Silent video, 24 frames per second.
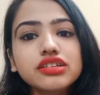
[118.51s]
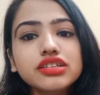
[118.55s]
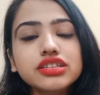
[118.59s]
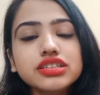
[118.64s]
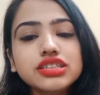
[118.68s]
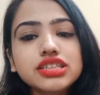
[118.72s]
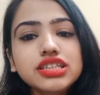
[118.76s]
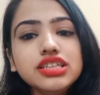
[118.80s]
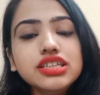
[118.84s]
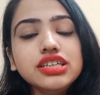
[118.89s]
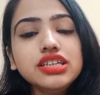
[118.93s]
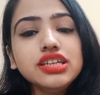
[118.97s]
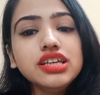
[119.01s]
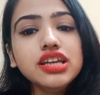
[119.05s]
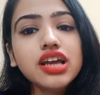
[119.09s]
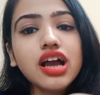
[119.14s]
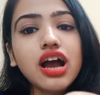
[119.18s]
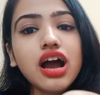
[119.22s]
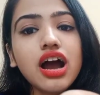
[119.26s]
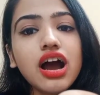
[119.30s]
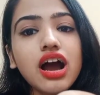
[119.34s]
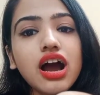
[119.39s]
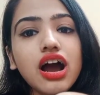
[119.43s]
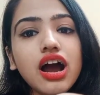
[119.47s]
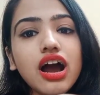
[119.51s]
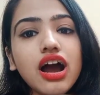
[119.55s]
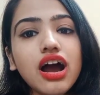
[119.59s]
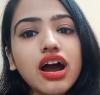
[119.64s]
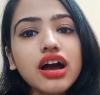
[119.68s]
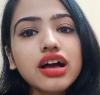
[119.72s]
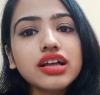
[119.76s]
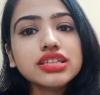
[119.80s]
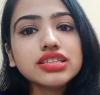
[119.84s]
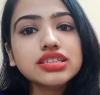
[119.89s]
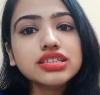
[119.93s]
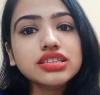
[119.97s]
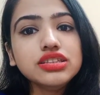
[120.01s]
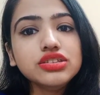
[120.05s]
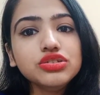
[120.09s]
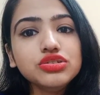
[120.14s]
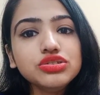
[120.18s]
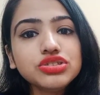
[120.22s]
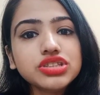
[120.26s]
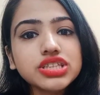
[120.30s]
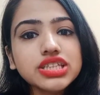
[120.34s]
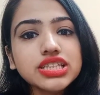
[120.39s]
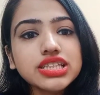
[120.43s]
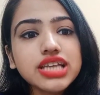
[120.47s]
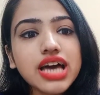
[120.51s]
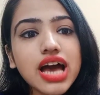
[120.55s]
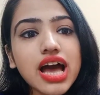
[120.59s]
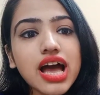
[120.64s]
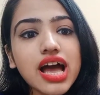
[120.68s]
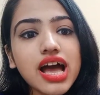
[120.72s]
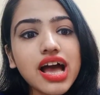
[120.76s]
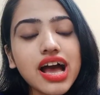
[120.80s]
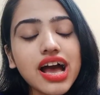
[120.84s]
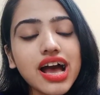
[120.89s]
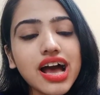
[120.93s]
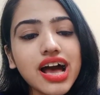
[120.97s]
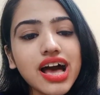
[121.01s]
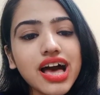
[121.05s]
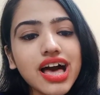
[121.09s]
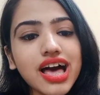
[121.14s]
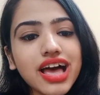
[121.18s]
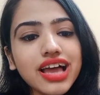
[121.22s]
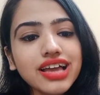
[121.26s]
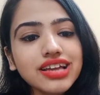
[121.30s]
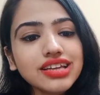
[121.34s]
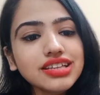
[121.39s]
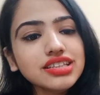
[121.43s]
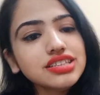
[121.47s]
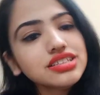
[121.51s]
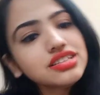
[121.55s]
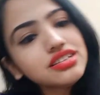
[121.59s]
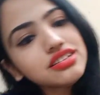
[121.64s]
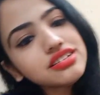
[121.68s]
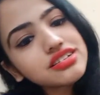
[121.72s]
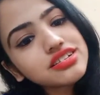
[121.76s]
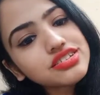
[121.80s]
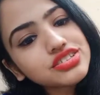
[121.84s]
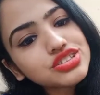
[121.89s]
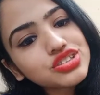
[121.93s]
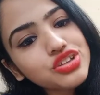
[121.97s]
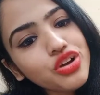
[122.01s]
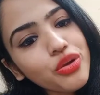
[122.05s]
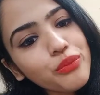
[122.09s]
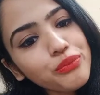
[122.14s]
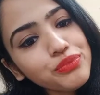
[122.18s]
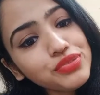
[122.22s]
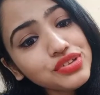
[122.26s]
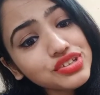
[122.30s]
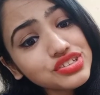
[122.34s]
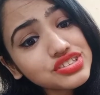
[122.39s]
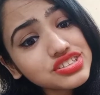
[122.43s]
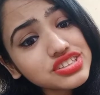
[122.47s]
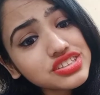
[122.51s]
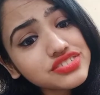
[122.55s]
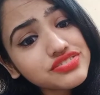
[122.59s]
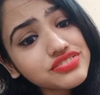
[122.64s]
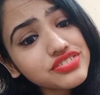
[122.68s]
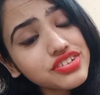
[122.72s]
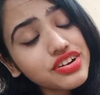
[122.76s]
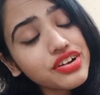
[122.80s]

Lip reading: See, do you see that? It looks so beautiful.